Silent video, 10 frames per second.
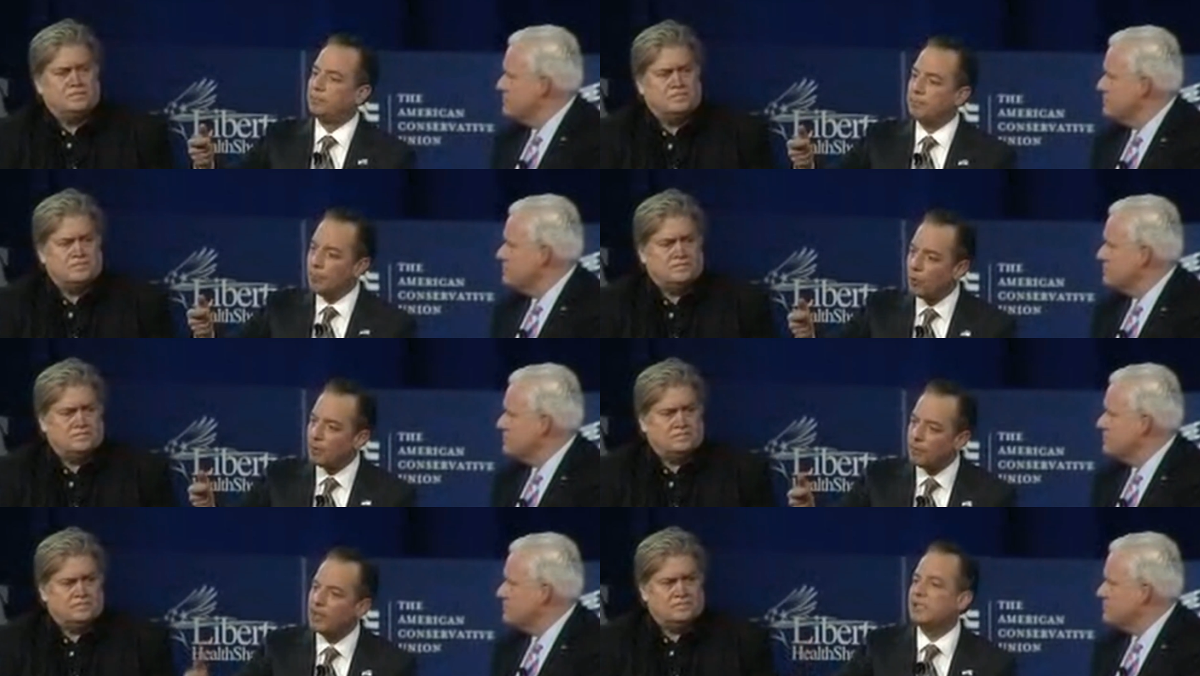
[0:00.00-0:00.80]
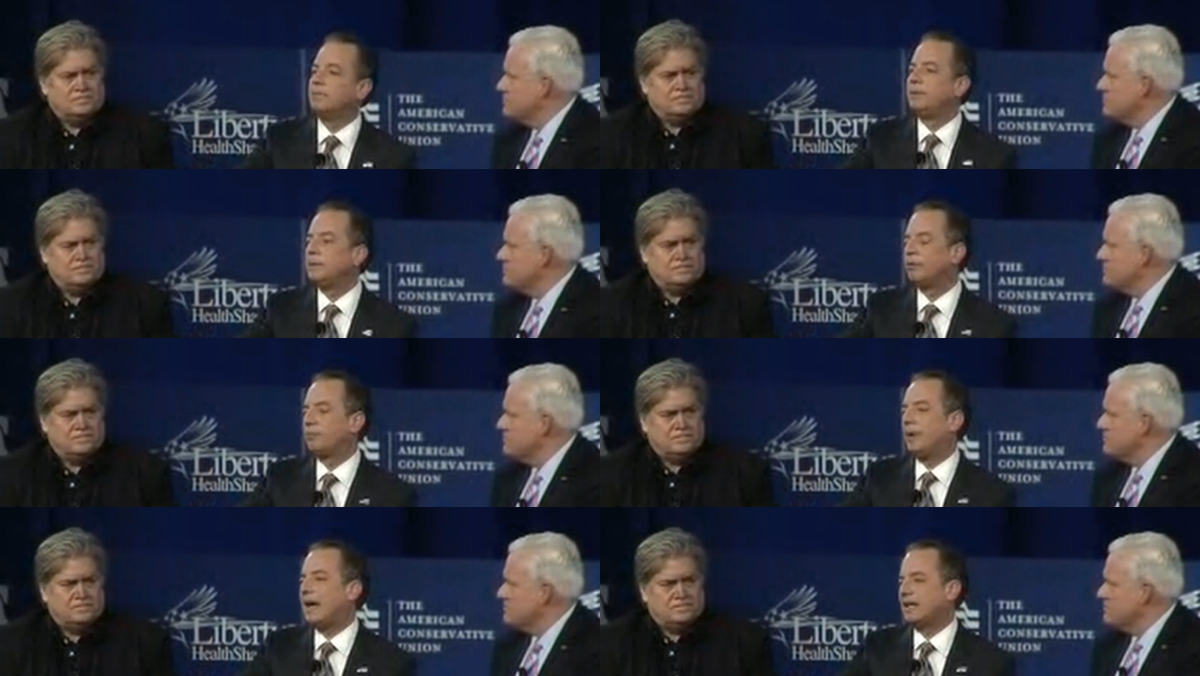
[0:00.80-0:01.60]
Speaker 1: more money in
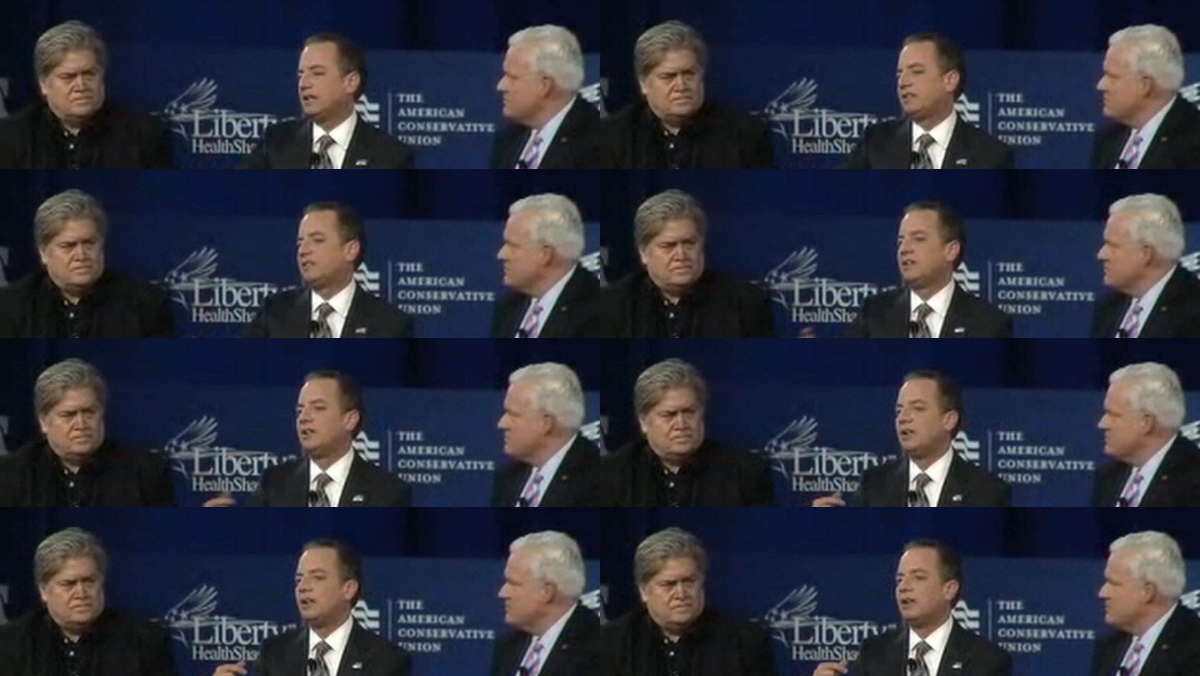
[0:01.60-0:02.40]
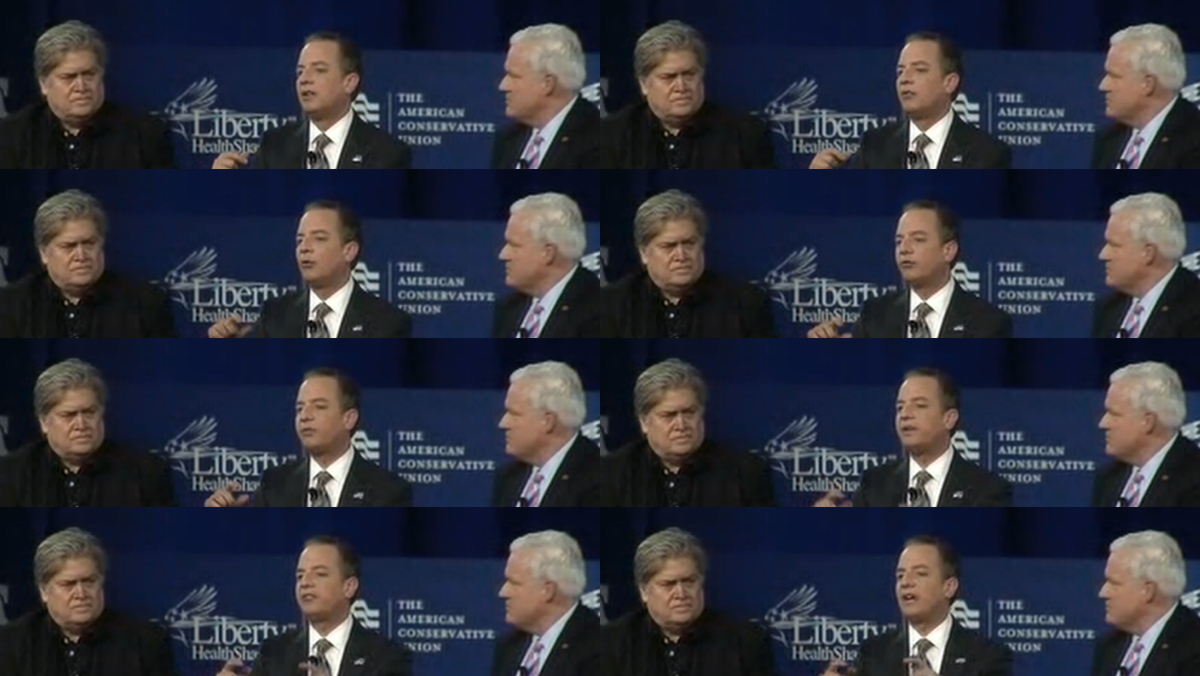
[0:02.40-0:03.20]
people's pockets,
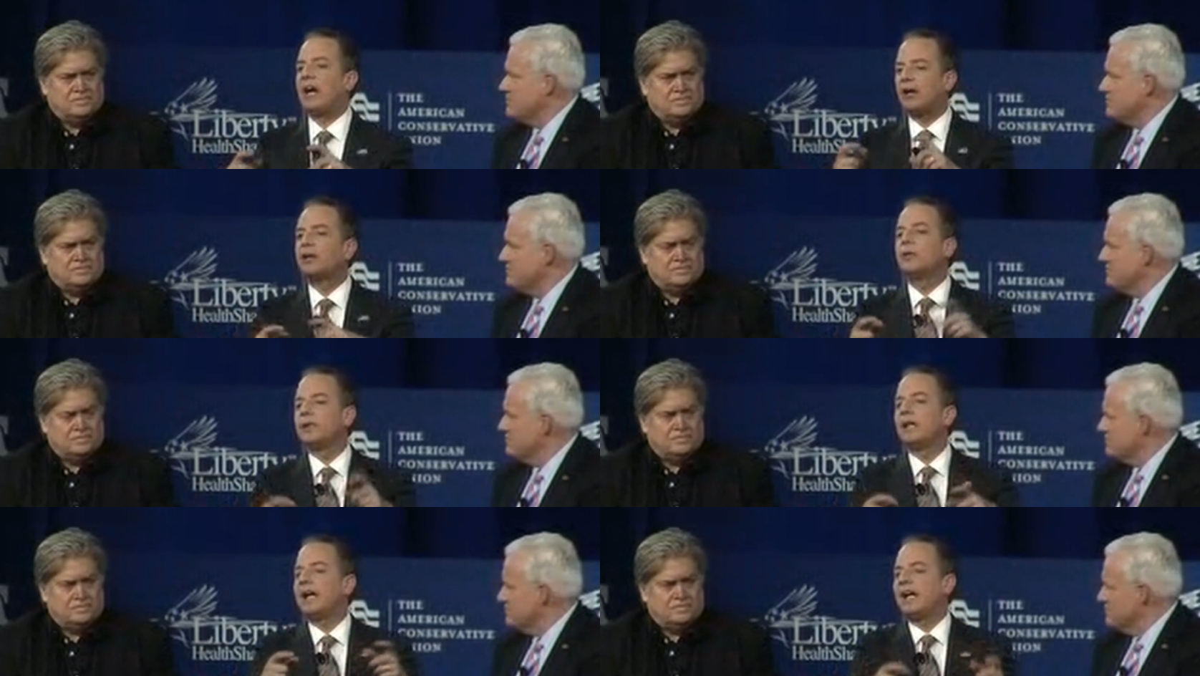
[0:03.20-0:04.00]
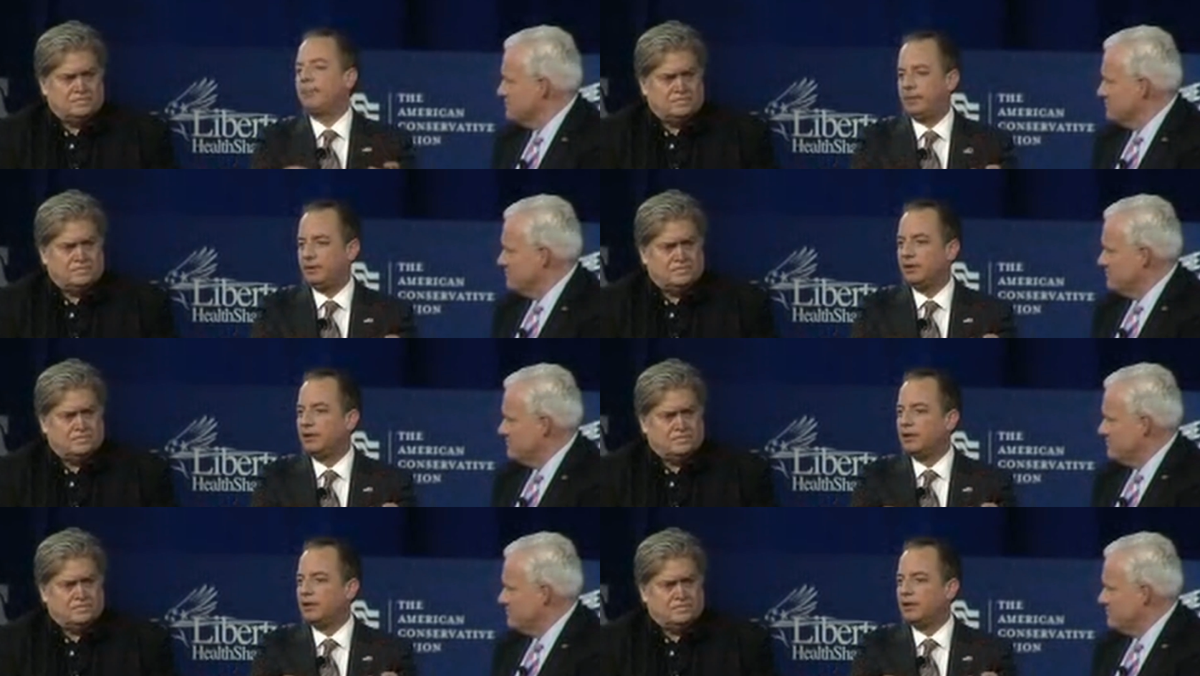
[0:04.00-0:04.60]
those things are going to happen.